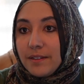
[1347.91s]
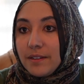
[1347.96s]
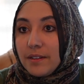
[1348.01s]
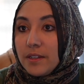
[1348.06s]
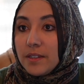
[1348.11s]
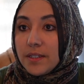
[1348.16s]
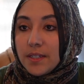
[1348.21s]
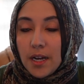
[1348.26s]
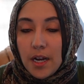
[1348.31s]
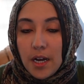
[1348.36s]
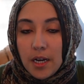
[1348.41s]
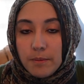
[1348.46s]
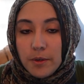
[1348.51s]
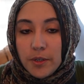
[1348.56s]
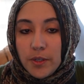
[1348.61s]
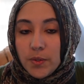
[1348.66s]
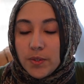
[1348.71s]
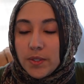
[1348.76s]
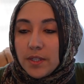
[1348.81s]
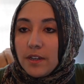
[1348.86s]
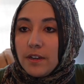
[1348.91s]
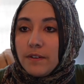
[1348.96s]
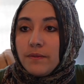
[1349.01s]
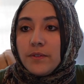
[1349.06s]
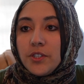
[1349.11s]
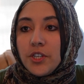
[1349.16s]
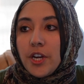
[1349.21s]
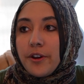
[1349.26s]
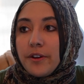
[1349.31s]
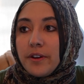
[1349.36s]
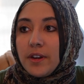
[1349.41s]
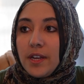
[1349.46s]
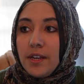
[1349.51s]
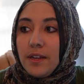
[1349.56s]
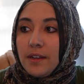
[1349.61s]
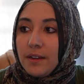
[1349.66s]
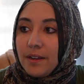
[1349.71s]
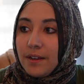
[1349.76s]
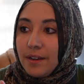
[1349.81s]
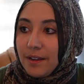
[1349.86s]
the Sahaba used to give
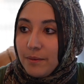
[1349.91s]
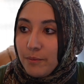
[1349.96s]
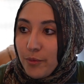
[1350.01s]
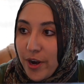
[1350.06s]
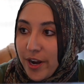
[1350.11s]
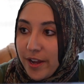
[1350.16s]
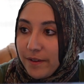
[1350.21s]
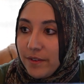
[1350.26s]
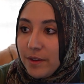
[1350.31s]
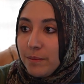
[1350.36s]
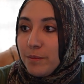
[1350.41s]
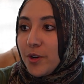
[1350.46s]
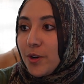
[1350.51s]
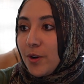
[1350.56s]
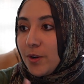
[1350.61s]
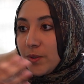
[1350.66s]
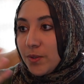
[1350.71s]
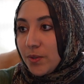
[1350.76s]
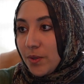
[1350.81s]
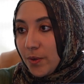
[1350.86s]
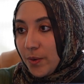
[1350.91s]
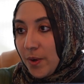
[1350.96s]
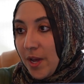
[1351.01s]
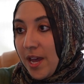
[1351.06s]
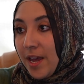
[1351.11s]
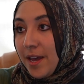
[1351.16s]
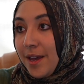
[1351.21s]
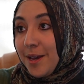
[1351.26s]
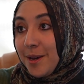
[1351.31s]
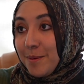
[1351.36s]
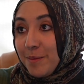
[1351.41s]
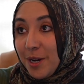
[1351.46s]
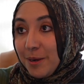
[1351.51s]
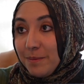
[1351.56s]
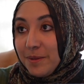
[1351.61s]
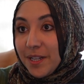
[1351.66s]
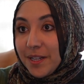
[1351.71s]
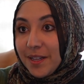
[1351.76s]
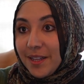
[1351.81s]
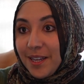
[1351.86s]
charity in private, but also
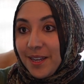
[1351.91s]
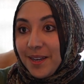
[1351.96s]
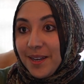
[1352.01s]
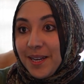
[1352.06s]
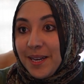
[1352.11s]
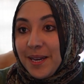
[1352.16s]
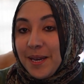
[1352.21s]
publicly.